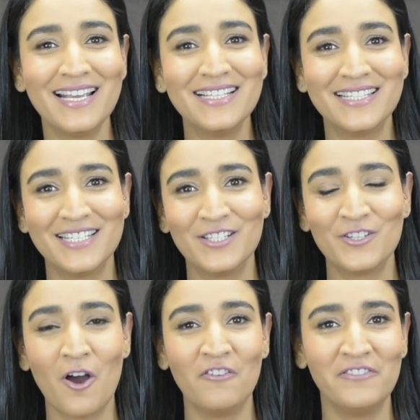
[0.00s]

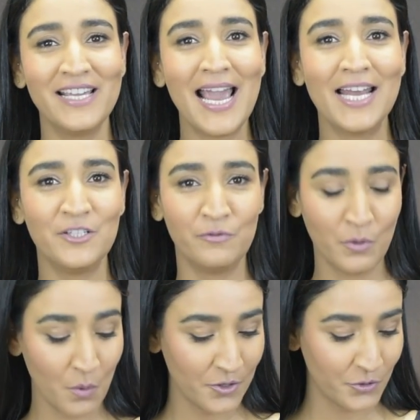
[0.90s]
instant coffee, and if
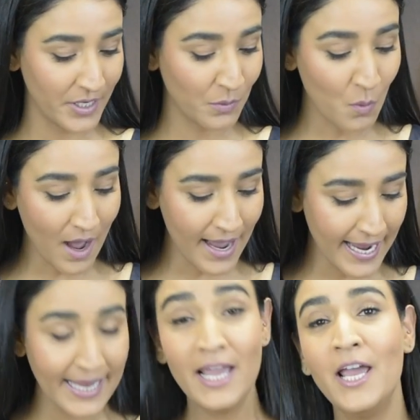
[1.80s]
you're wondering
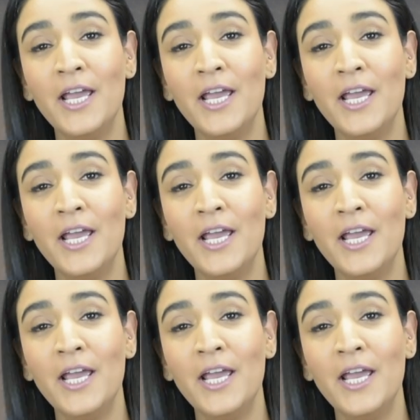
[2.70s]
why,